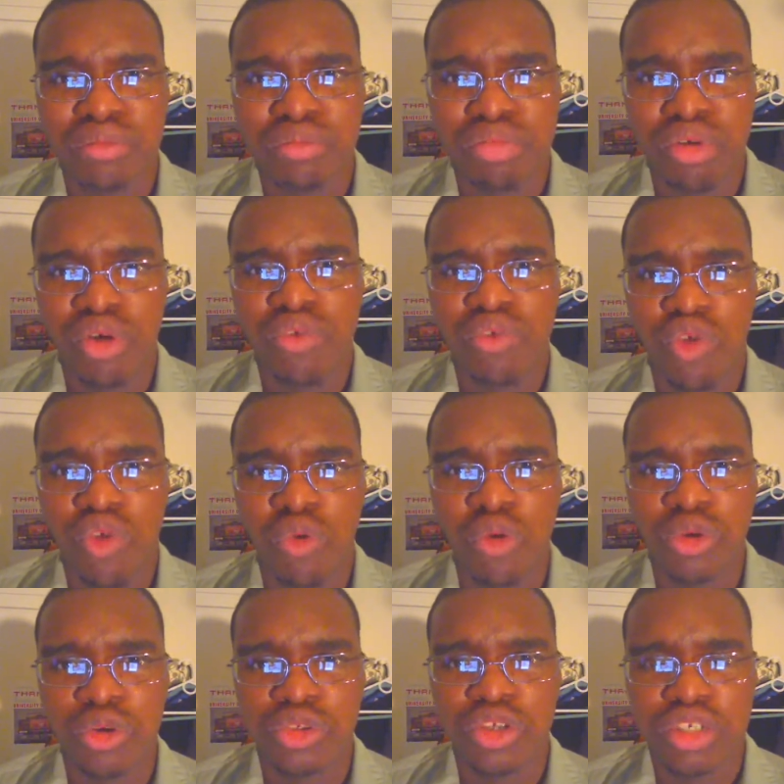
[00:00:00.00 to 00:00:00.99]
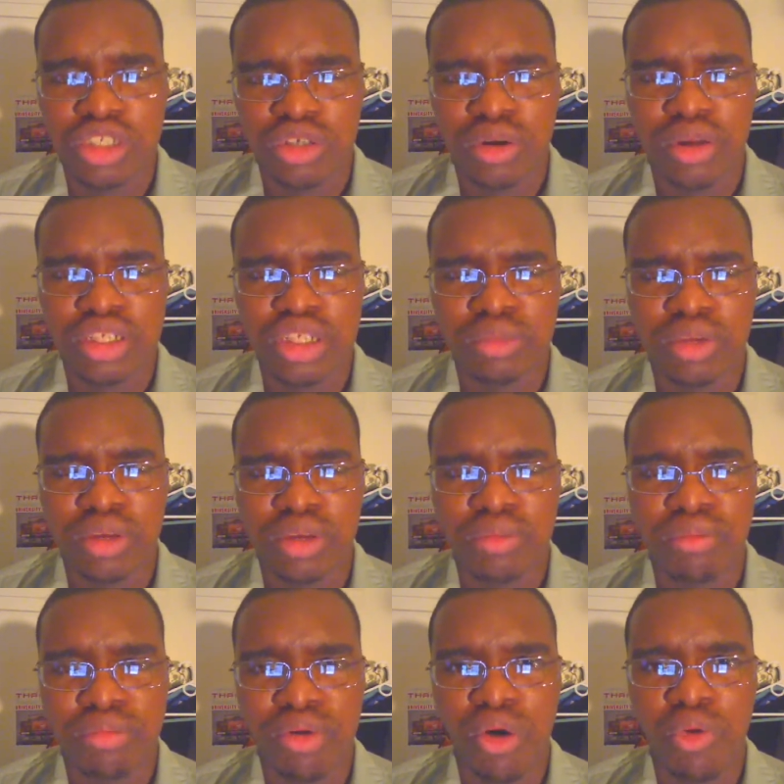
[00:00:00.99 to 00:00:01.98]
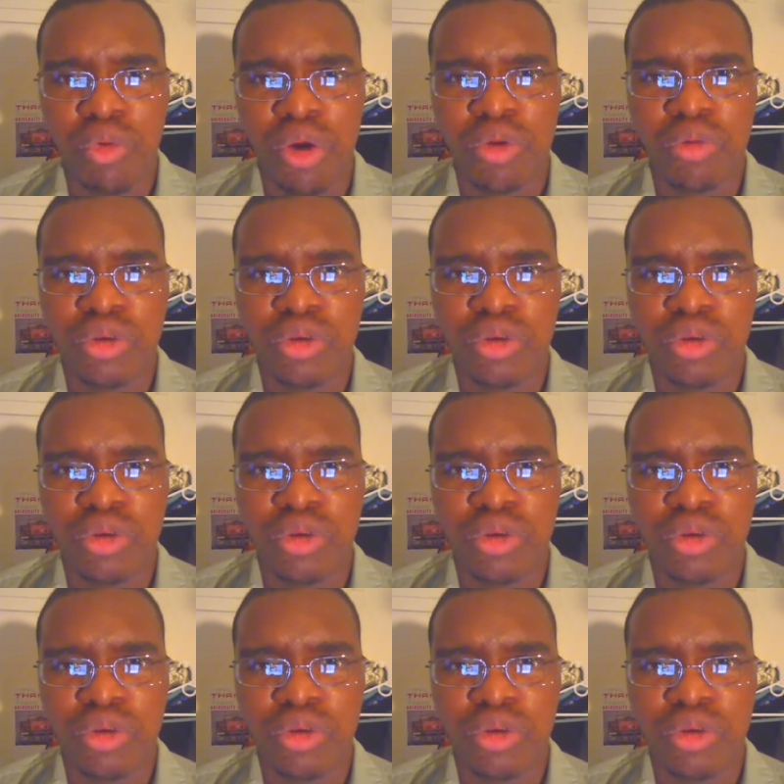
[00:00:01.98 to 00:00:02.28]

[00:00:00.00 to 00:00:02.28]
pro rear